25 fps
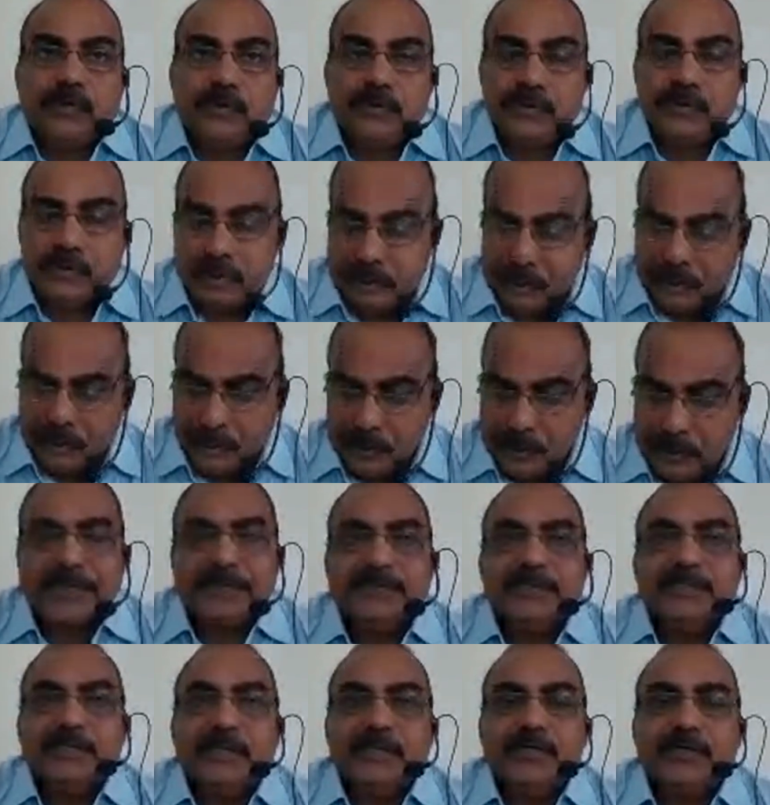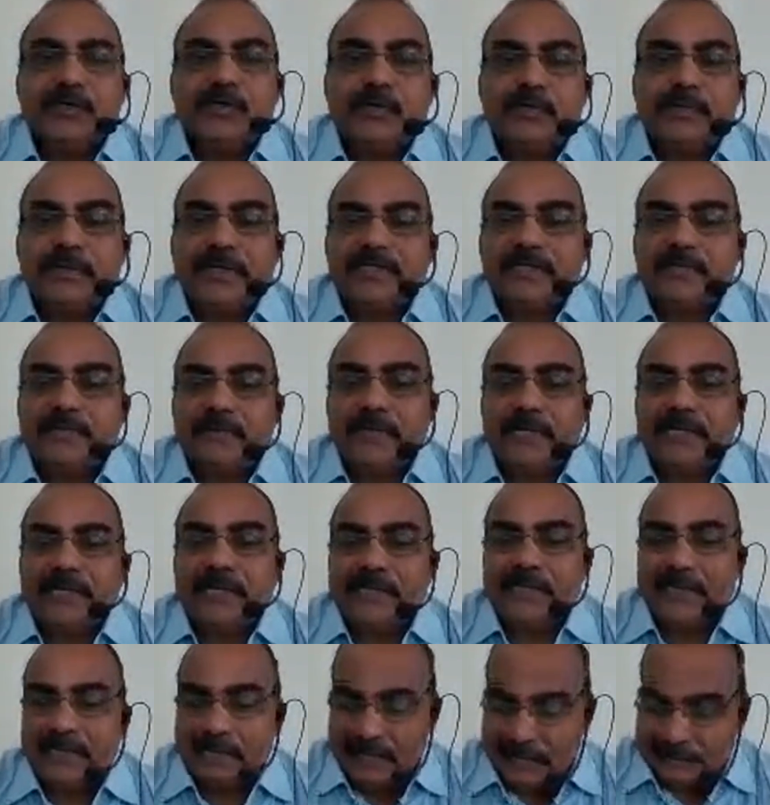Now the third natural rope
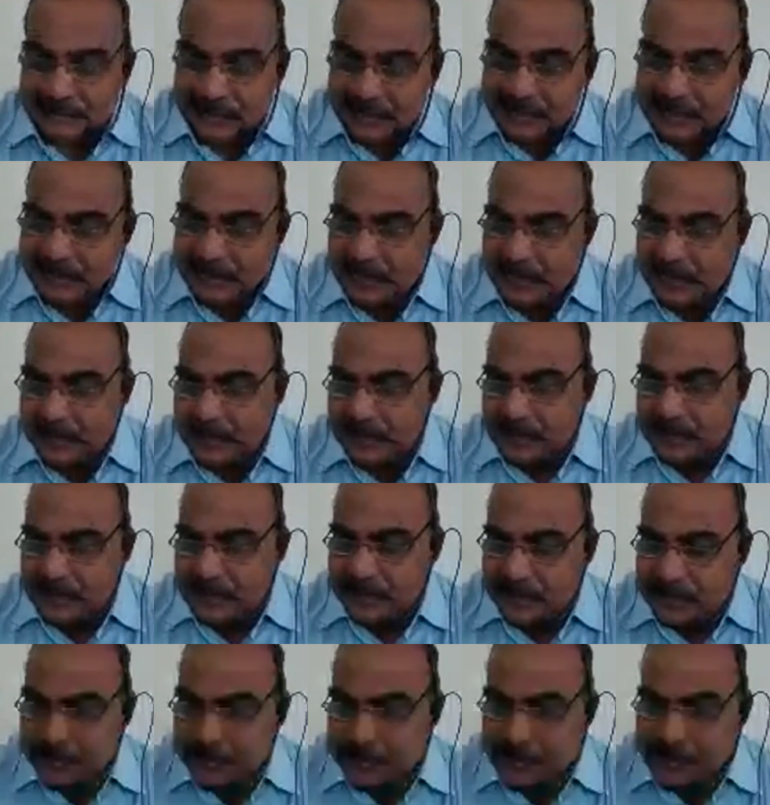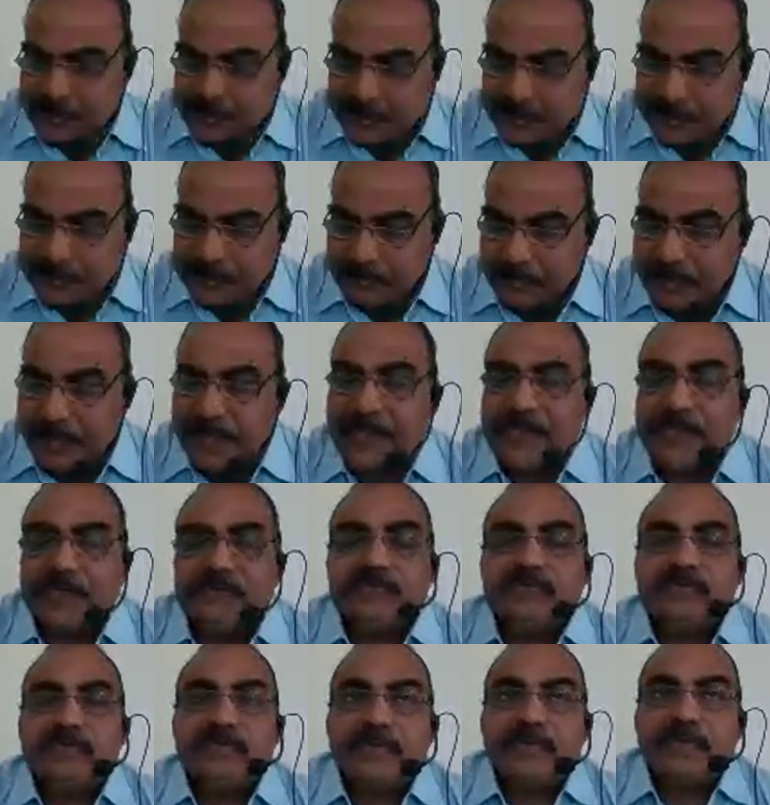explained there is sisal,
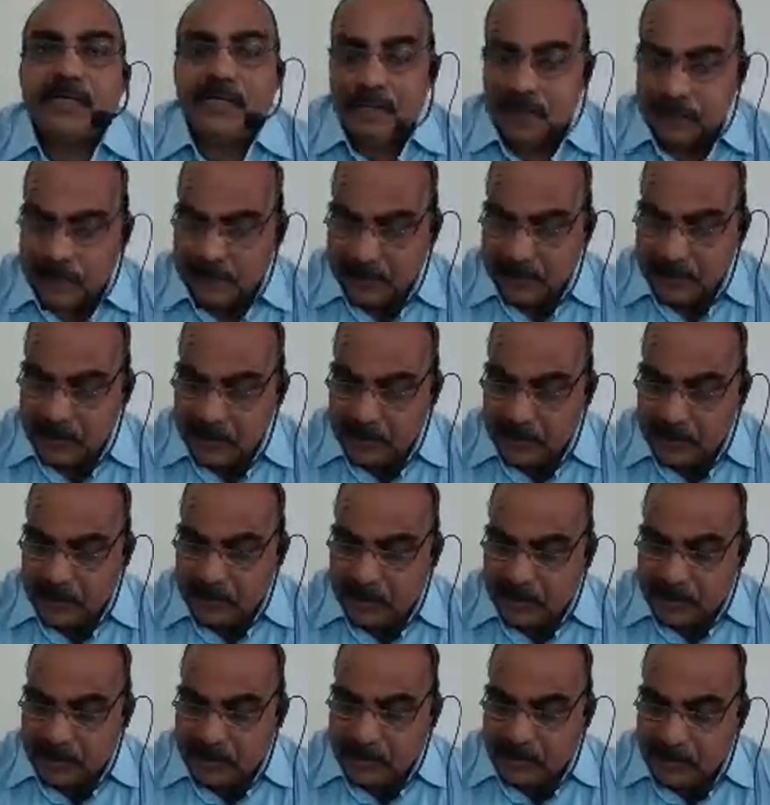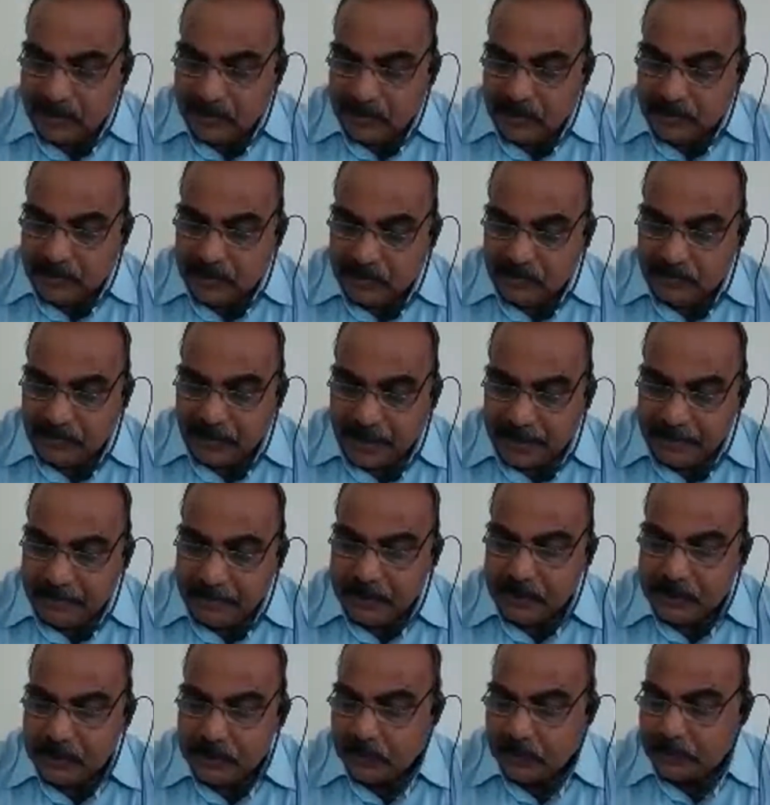made from the
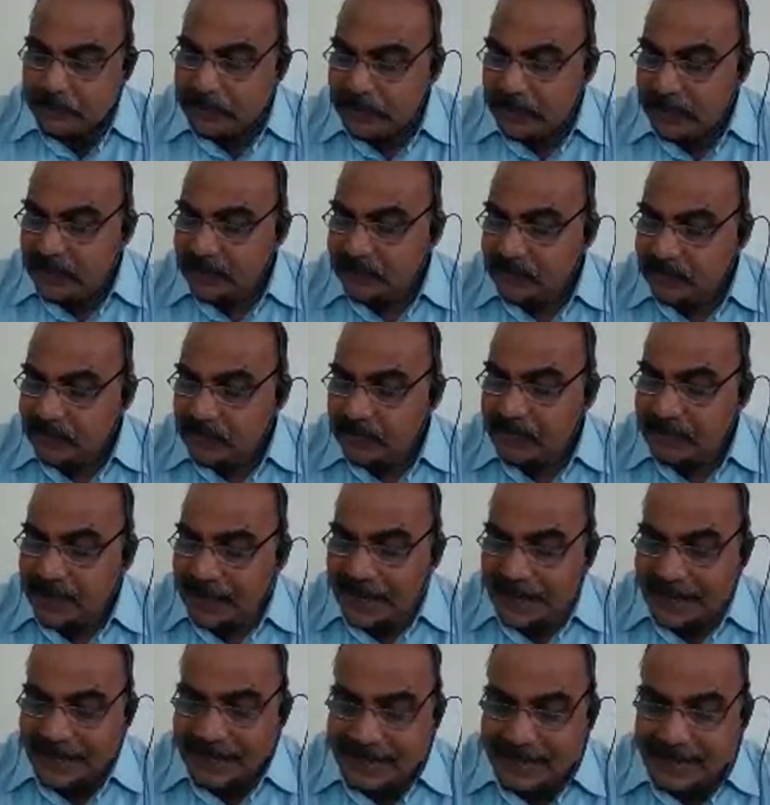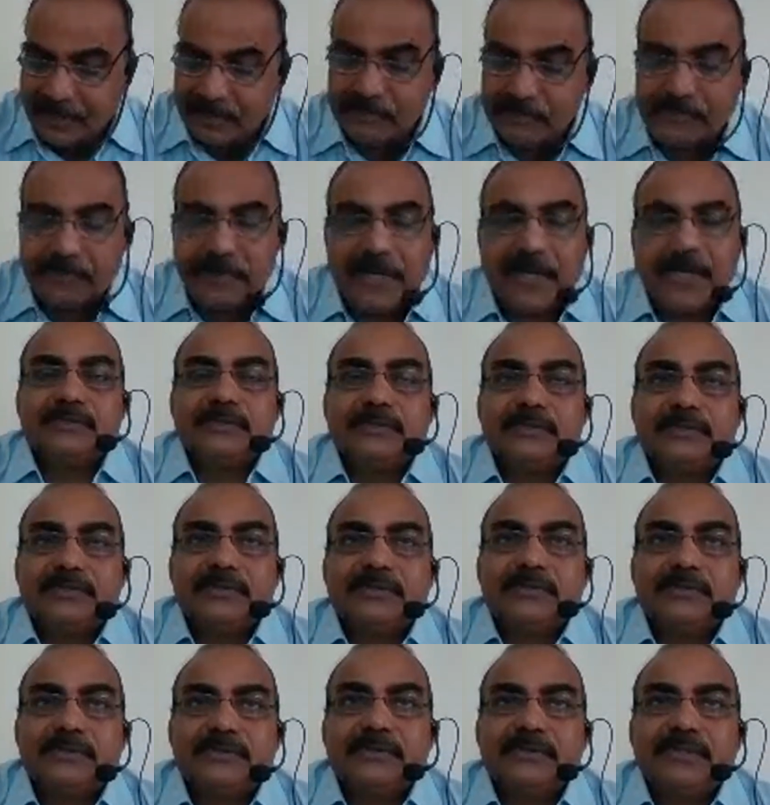fibers obtained from agave
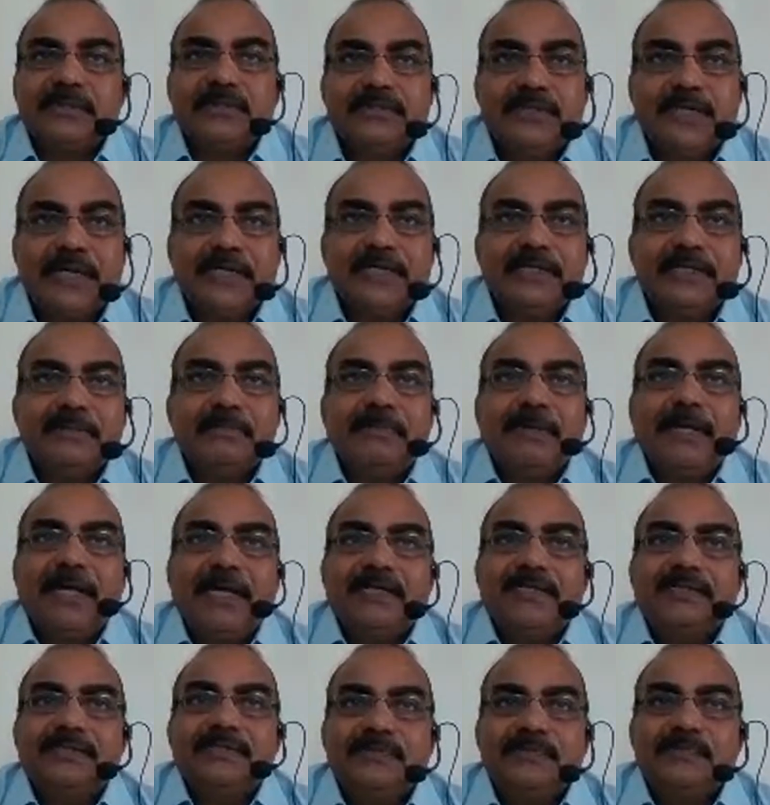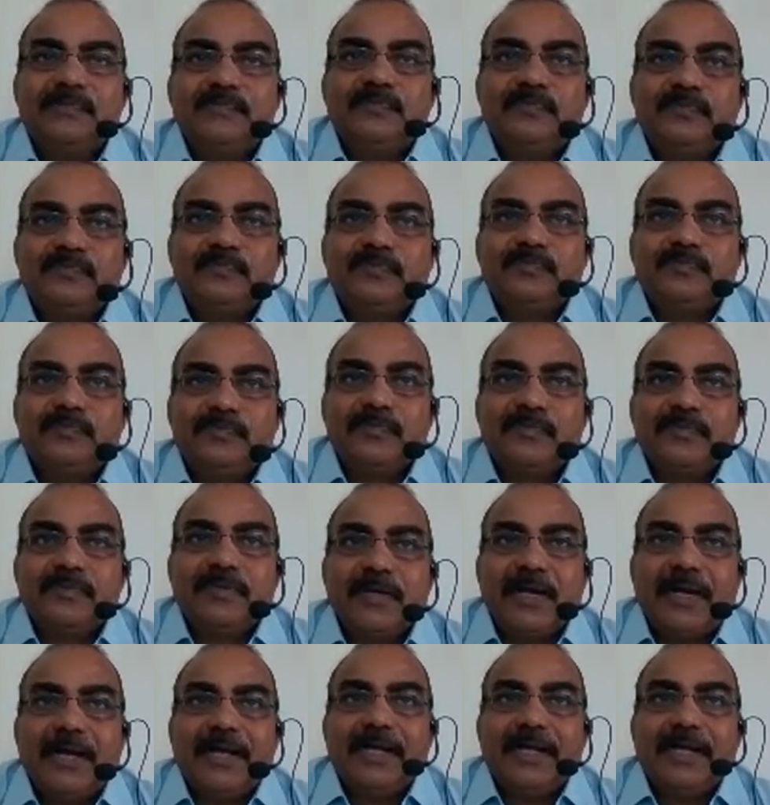plant. There is another plant,